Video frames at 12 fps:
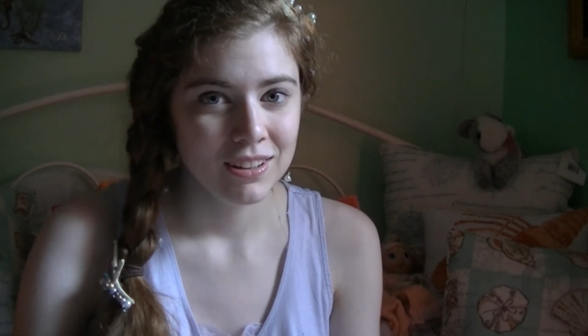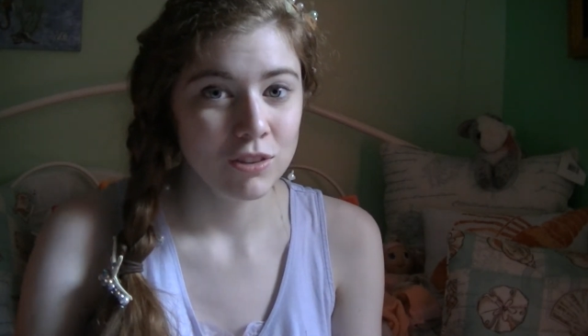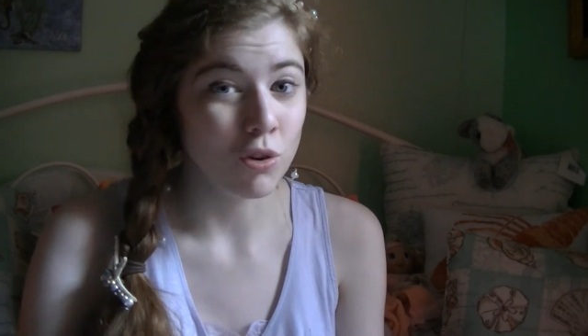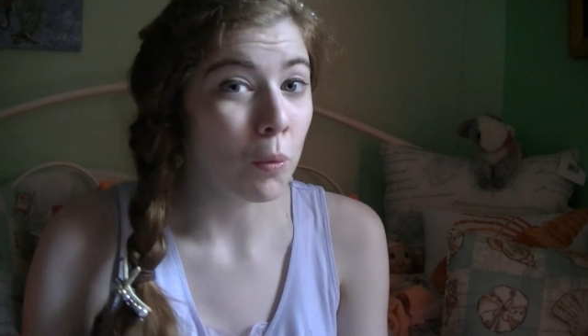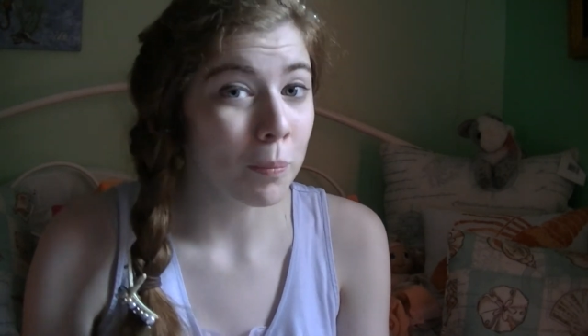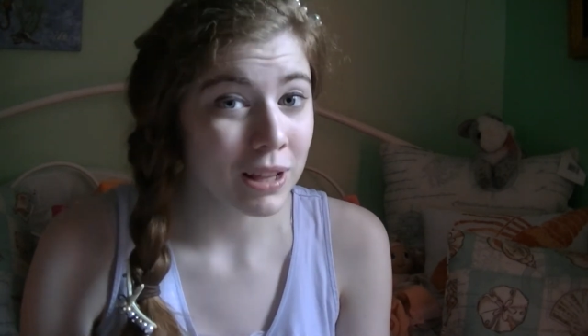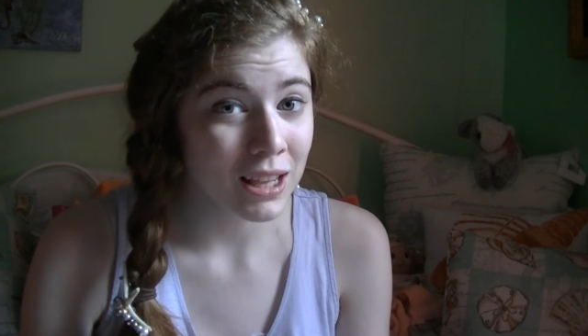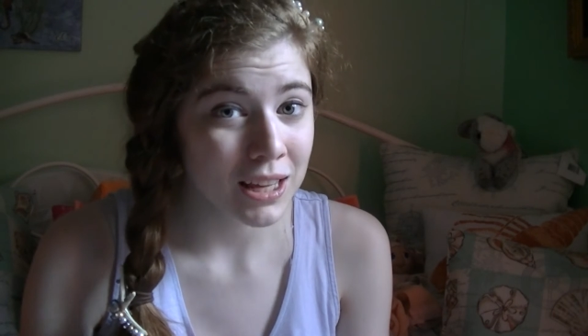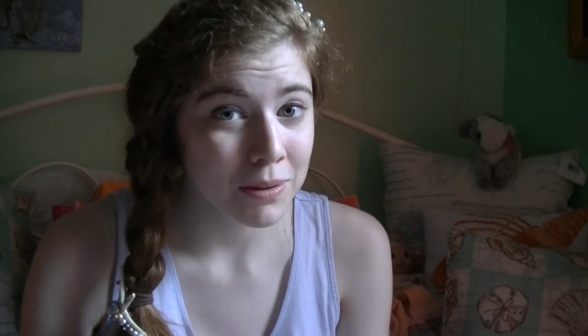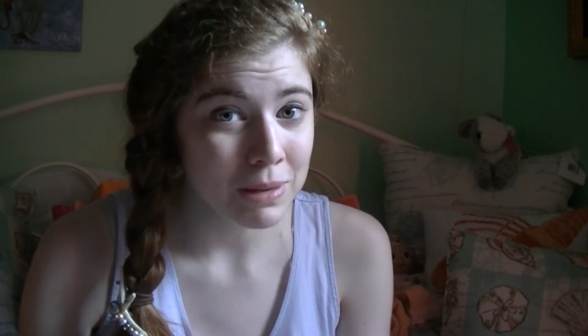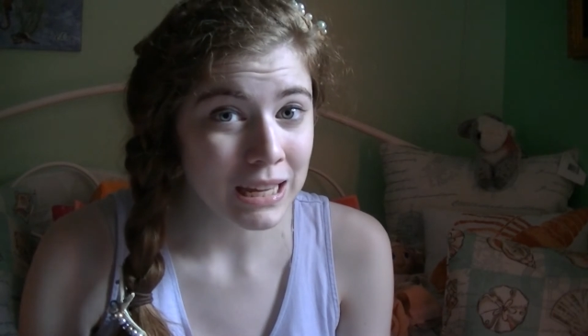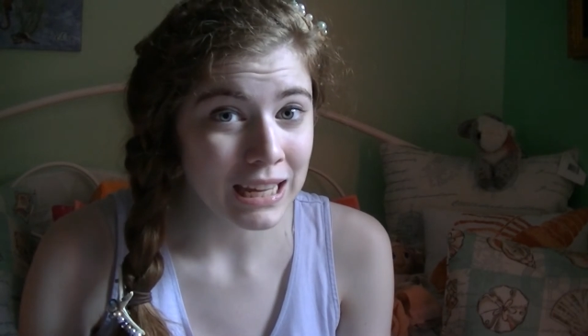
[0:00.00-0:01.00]
Don't be
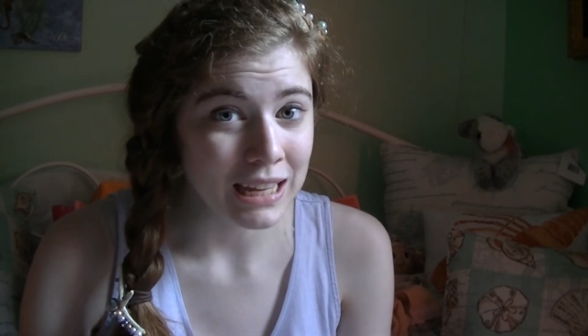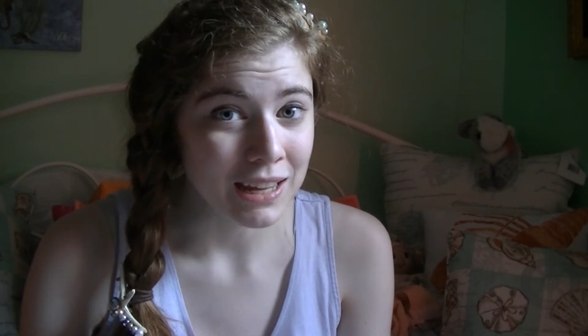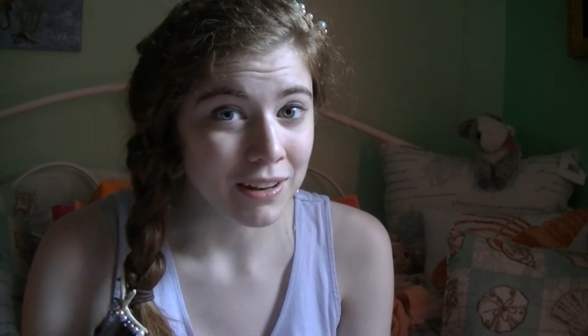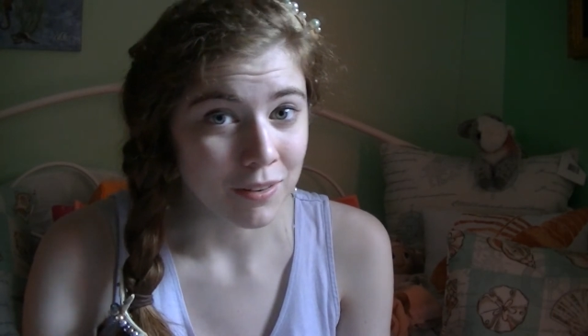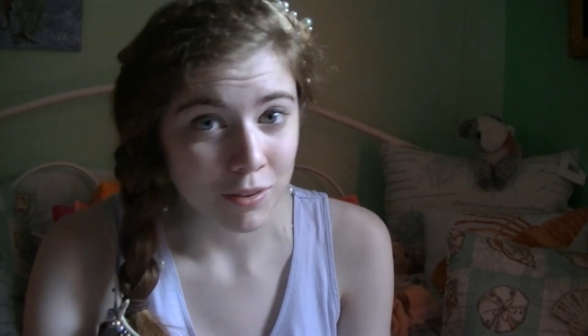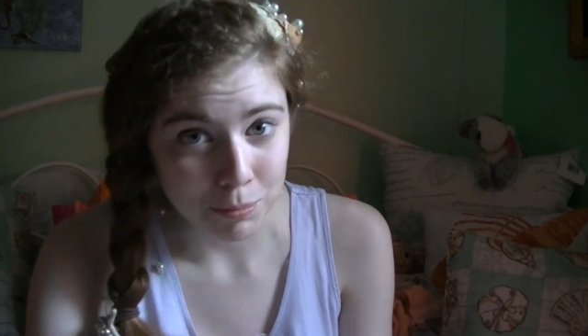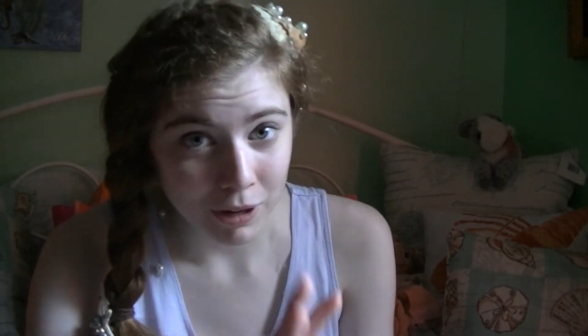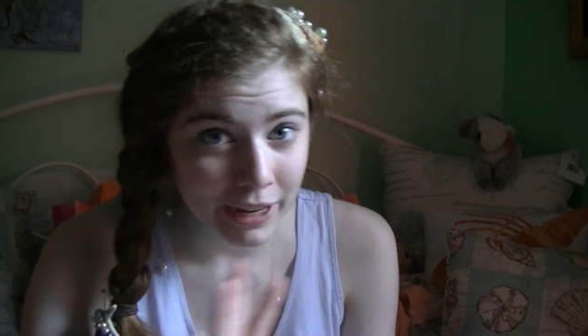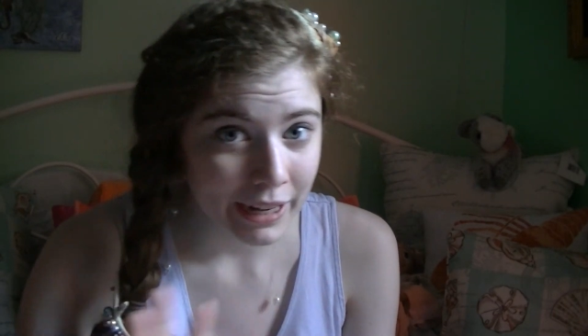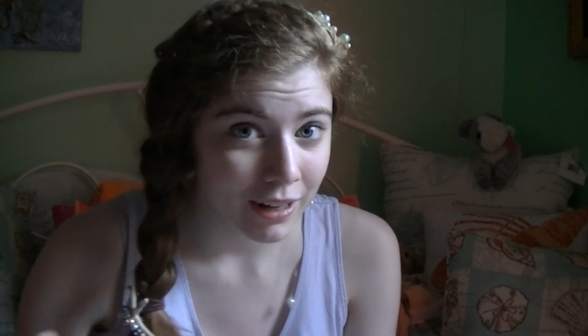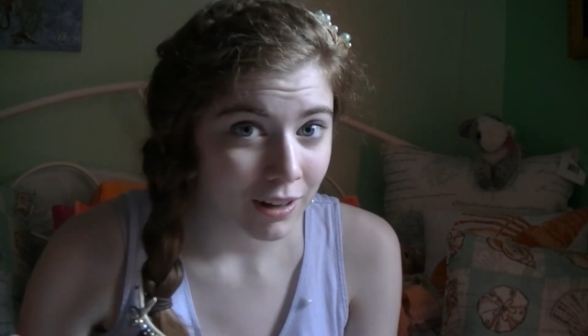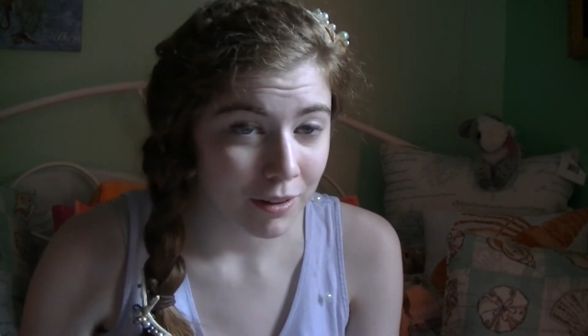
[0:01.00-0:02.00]
like me and
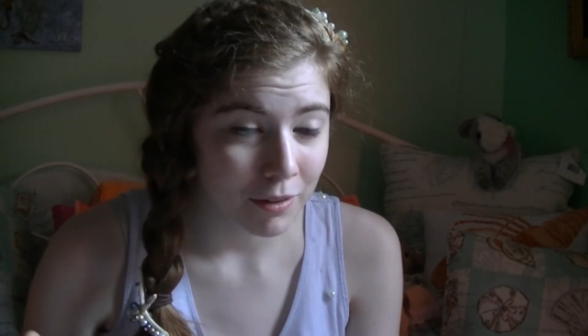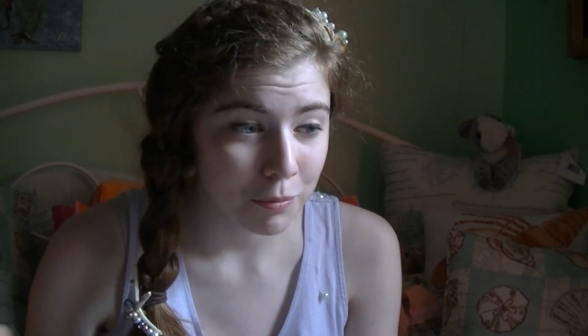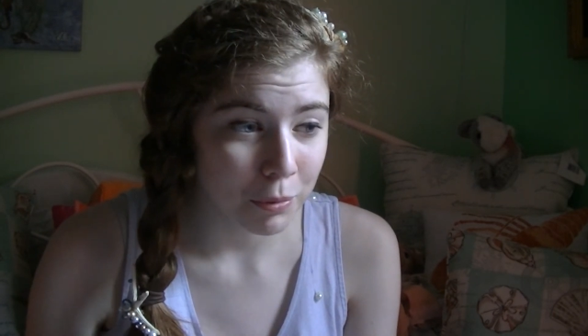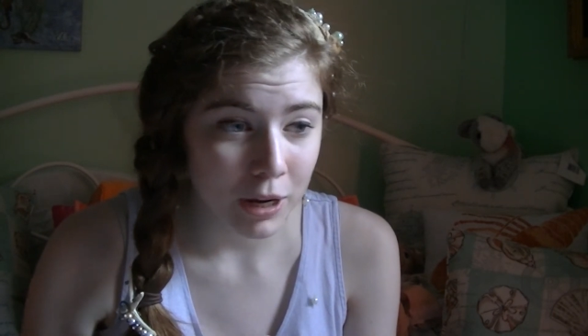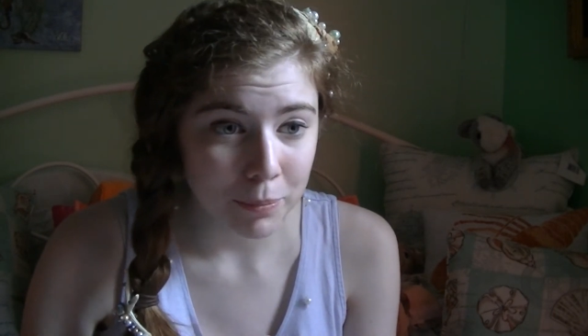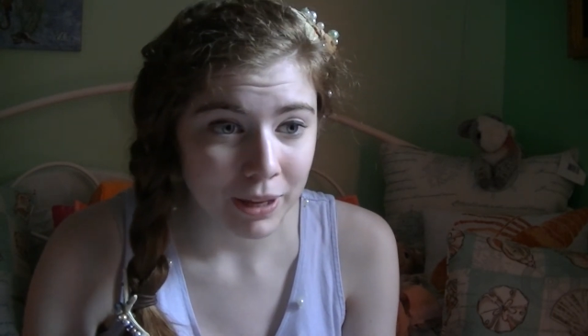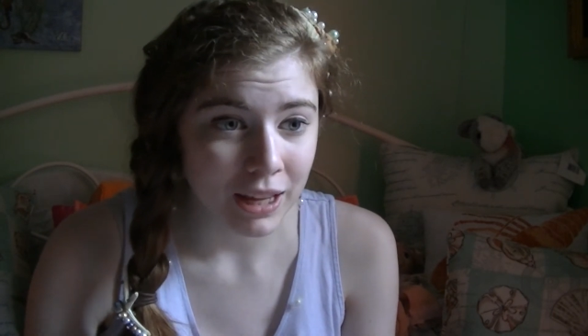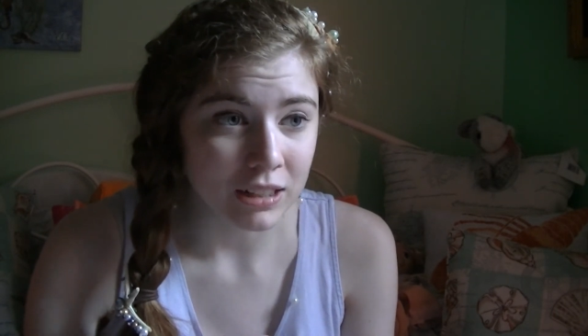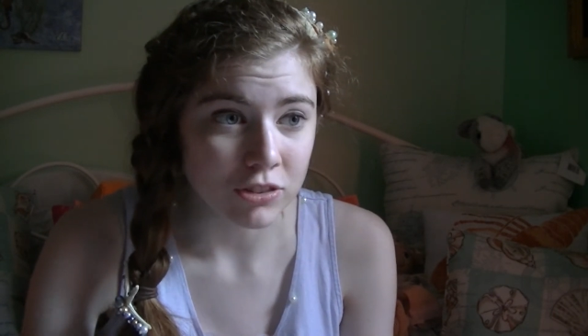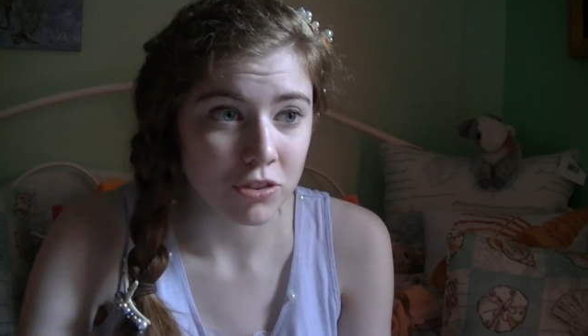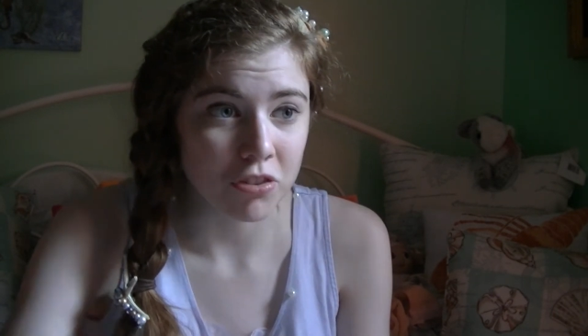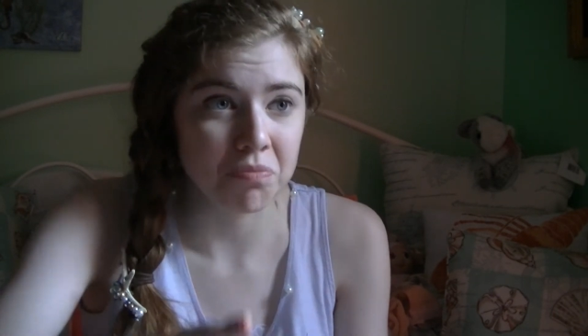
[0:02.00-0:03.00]
spray paint,
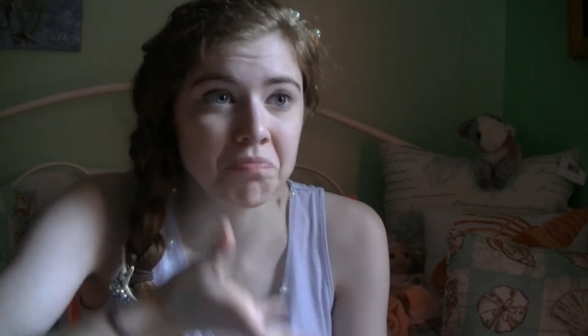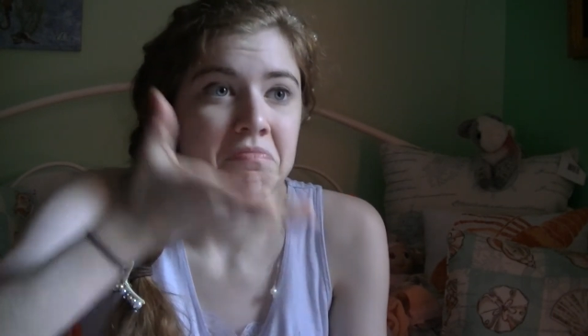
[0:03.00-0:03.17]
just